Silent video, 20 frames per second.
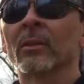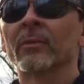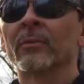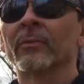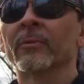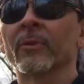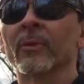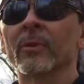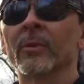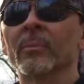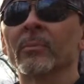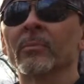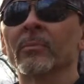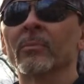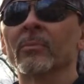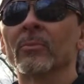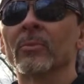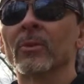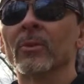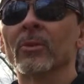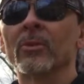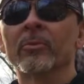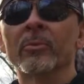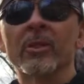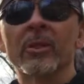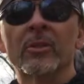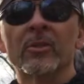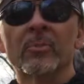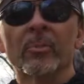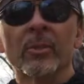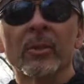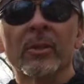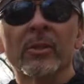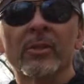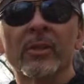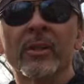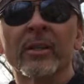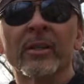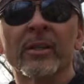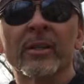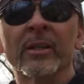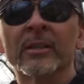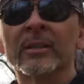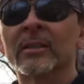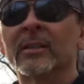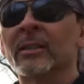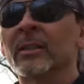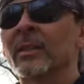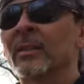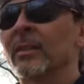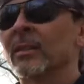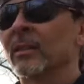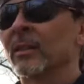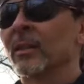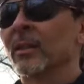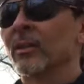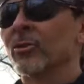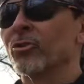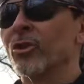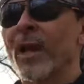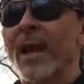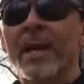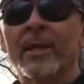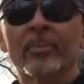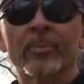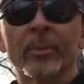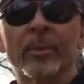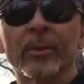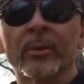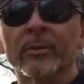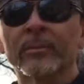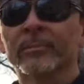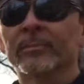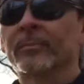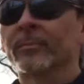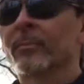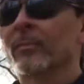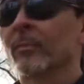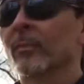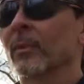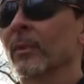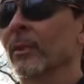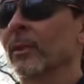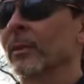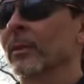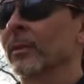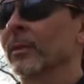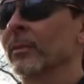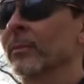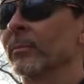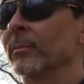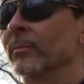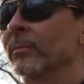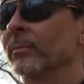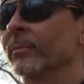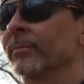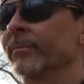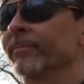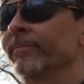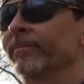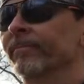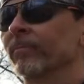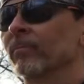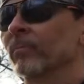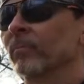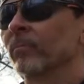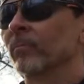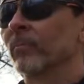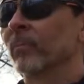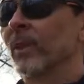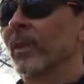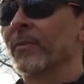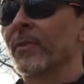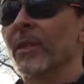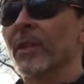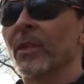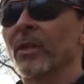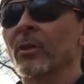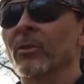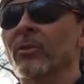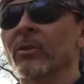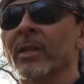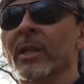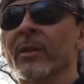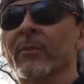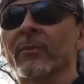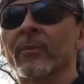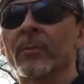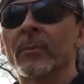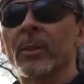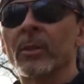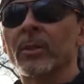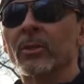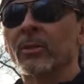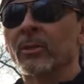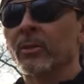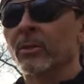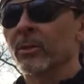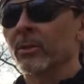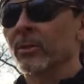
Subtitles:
from the Eureka Springs area, Jasper, um, if any of those sound familiar to